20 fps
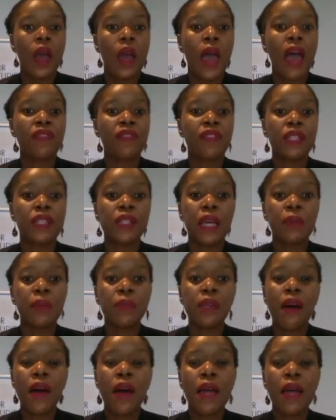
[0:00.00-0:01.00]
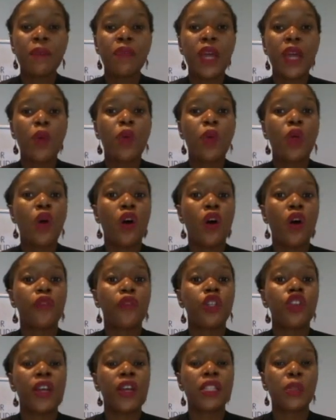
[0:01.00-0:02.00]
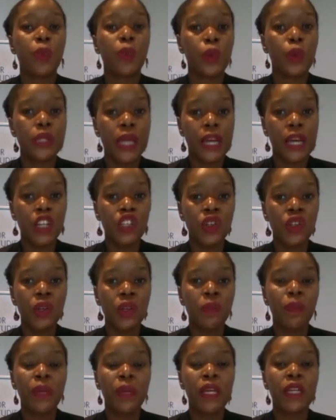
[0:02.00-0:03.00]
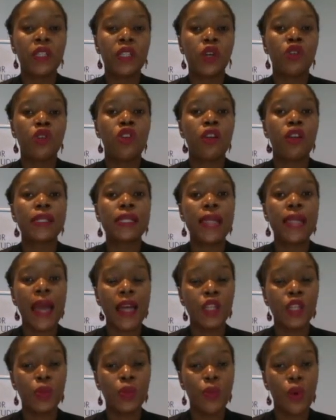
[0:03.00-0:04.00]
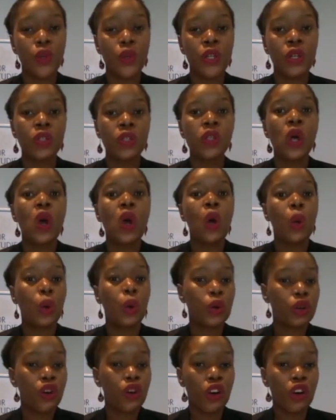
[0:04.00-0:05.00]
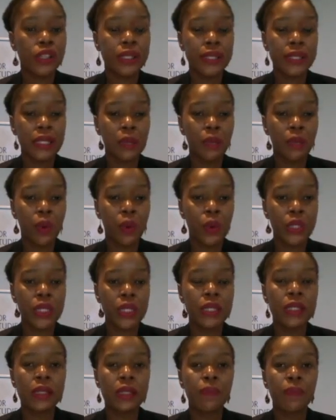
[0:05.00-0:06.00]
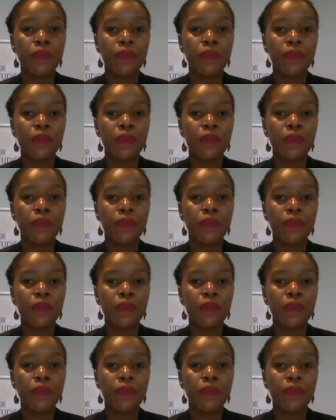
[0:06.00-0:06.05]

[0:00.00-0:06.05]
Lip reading: At the same time, they will offer transportation, be it across land borders or across sea borders.